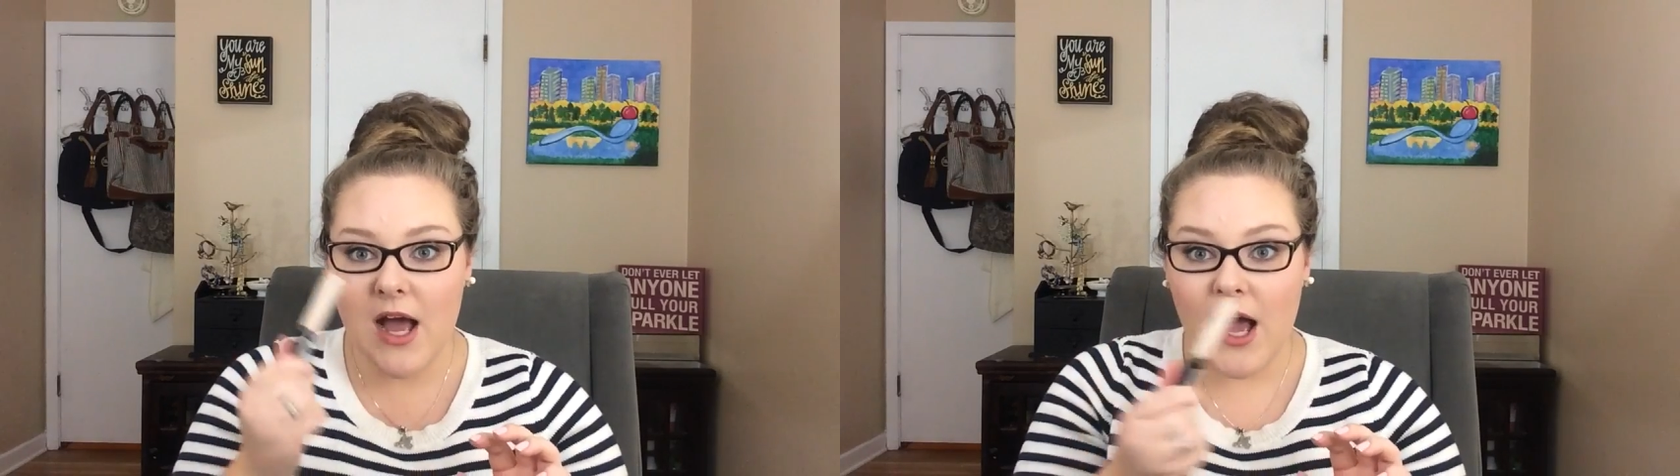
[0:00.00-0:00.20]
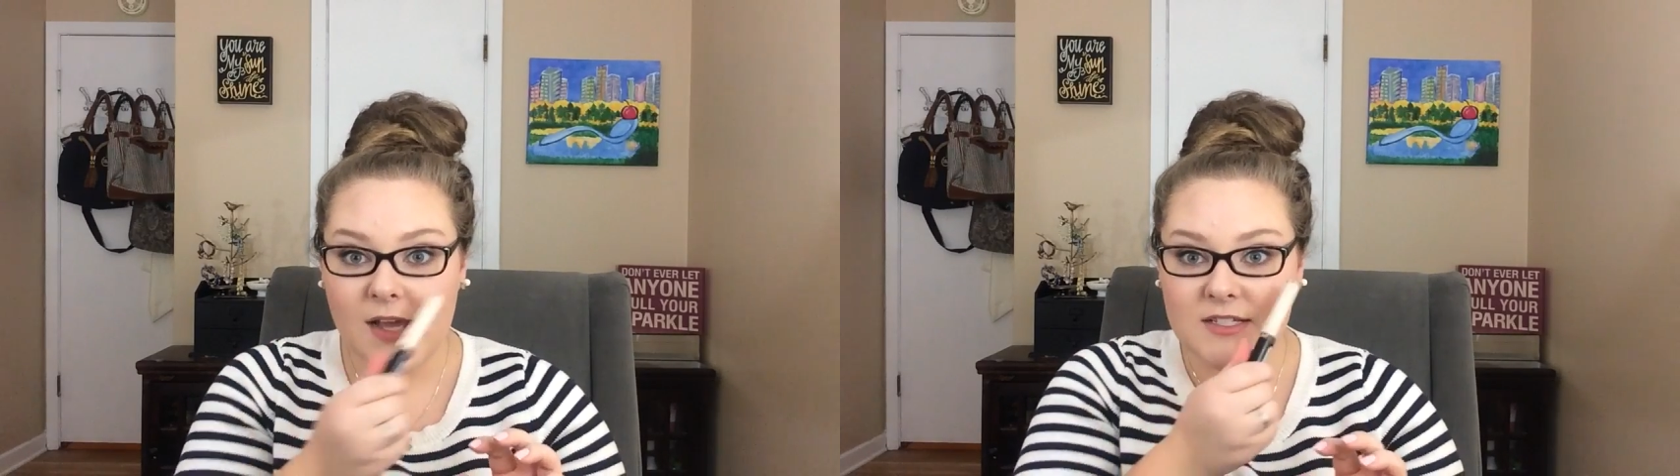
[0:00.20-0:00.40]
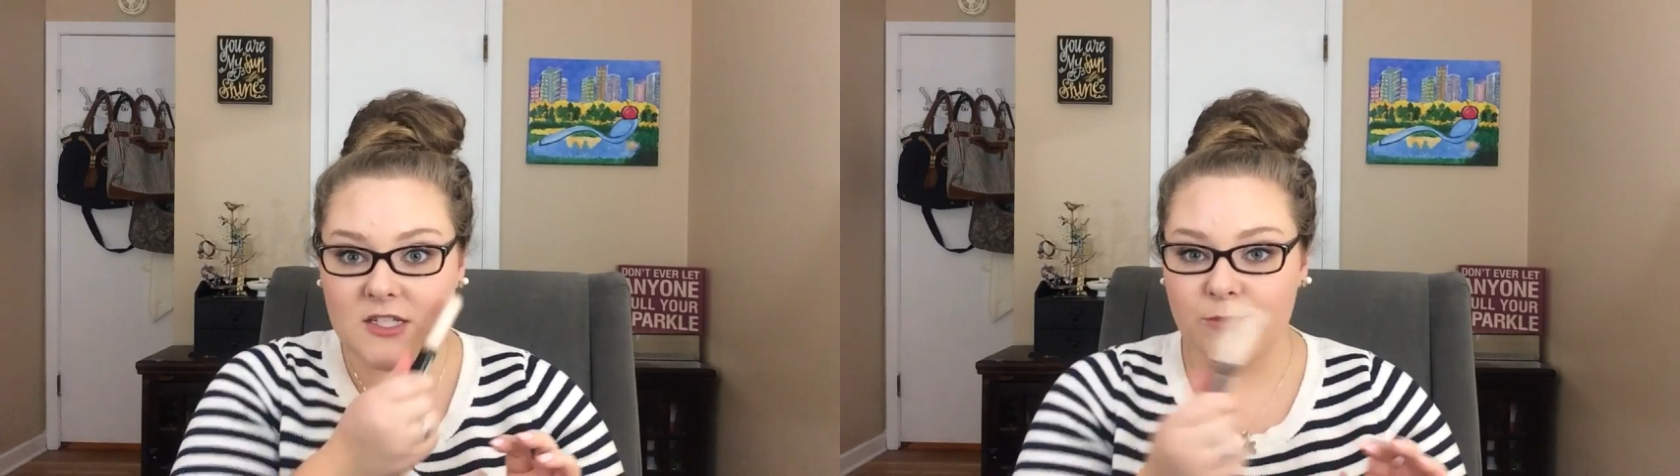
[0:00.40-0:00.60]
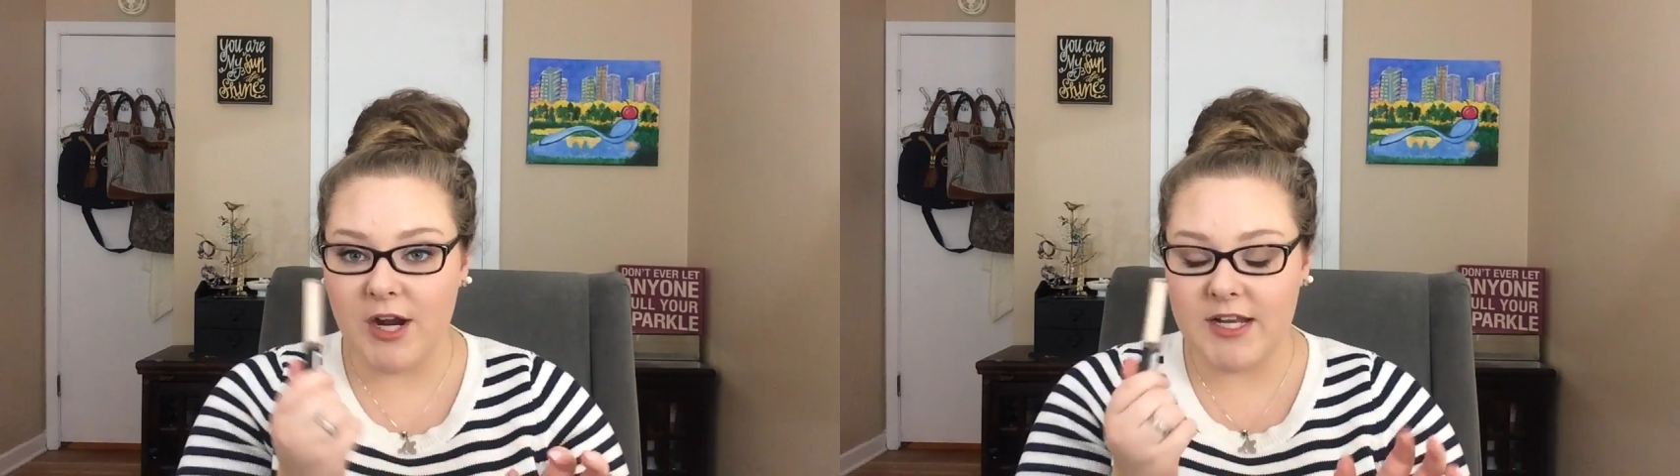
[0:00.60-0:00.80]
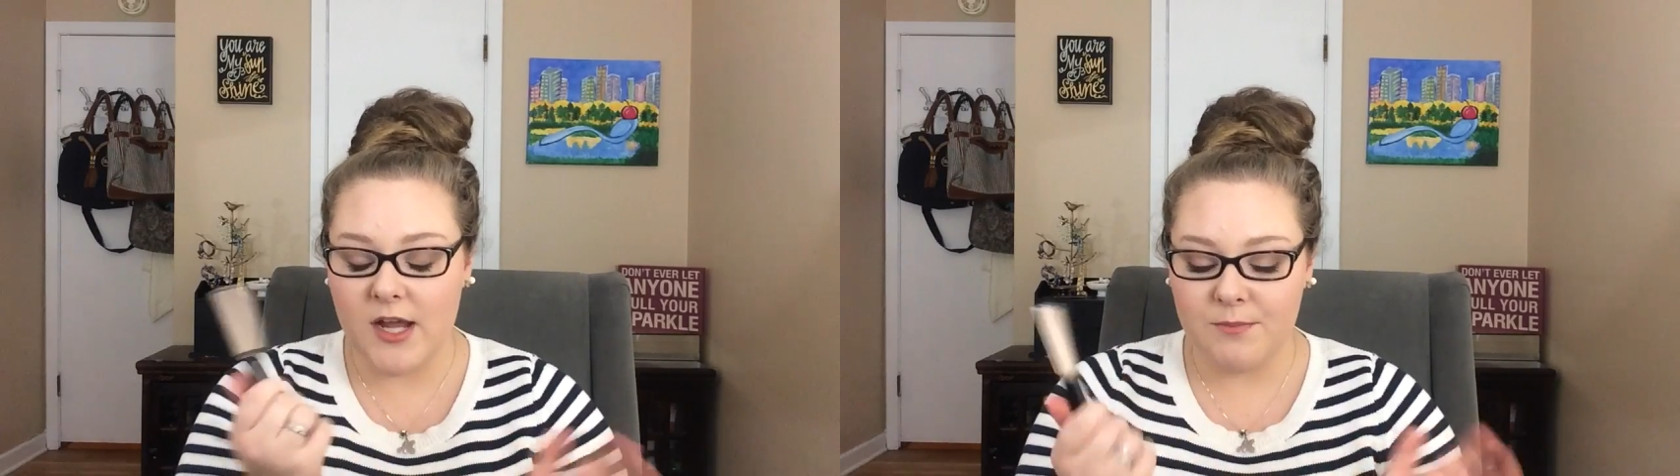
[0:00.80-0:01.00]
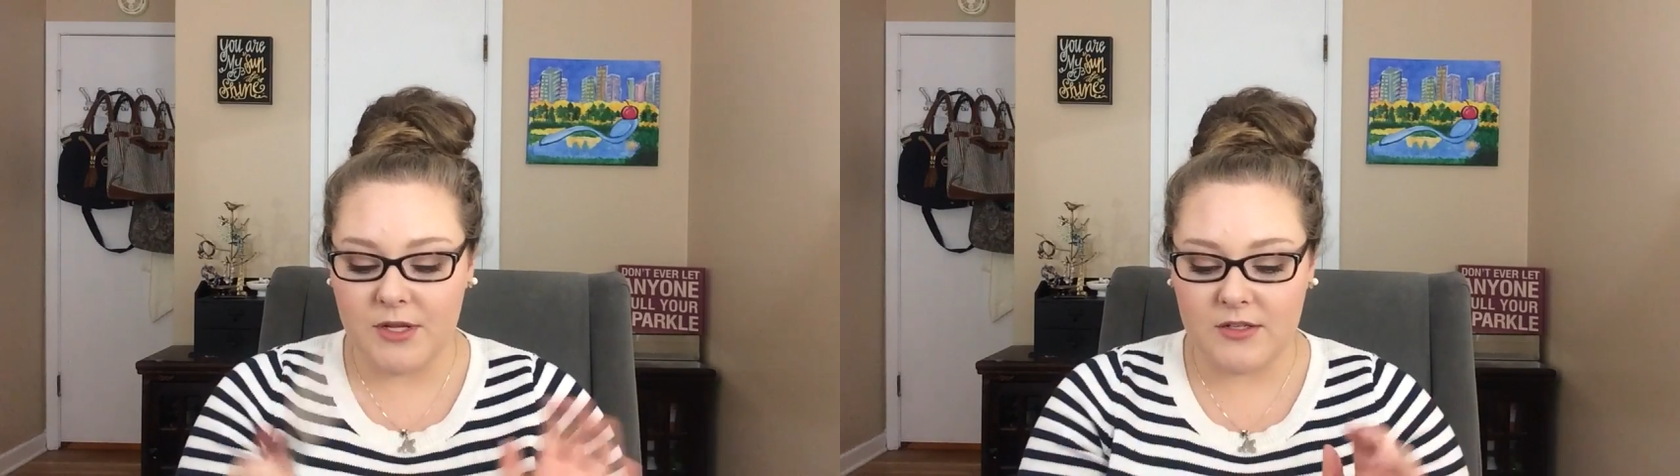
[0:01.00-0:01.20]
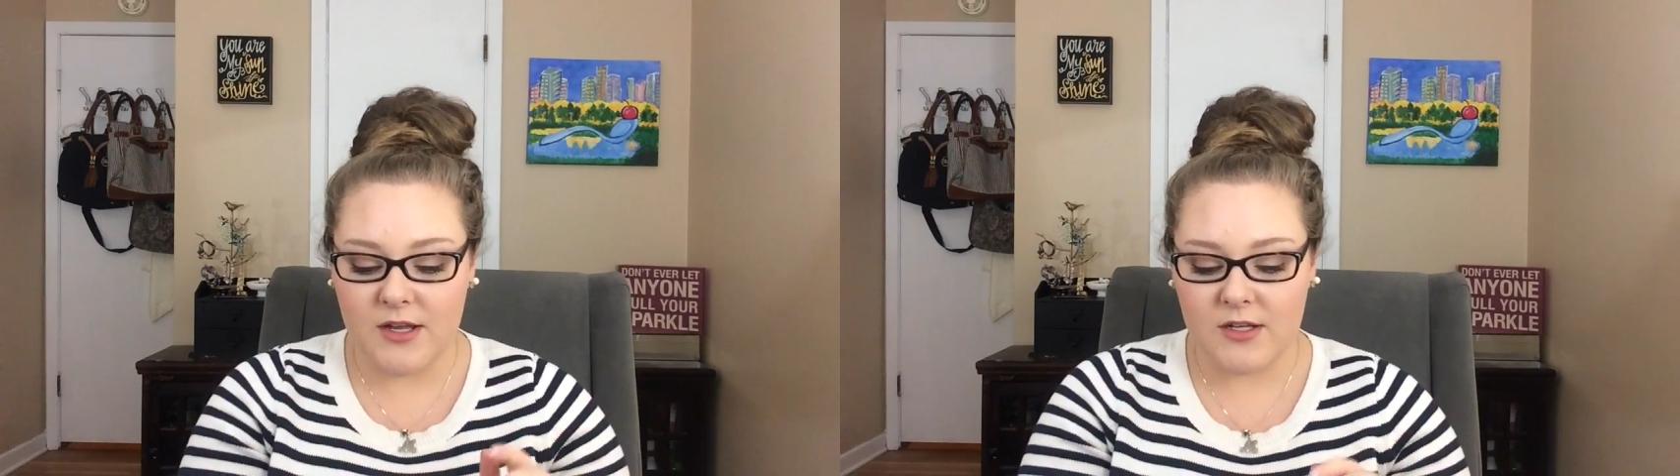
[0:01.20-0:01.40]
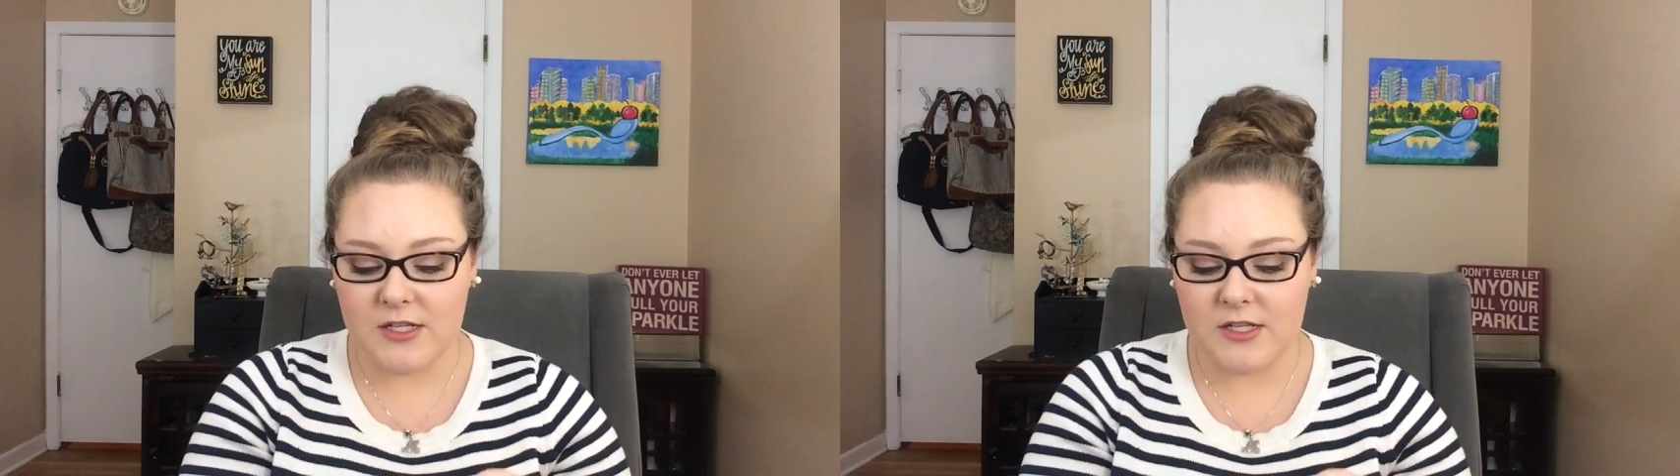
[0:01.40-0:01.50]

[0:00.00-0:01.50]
eyes to brighten up and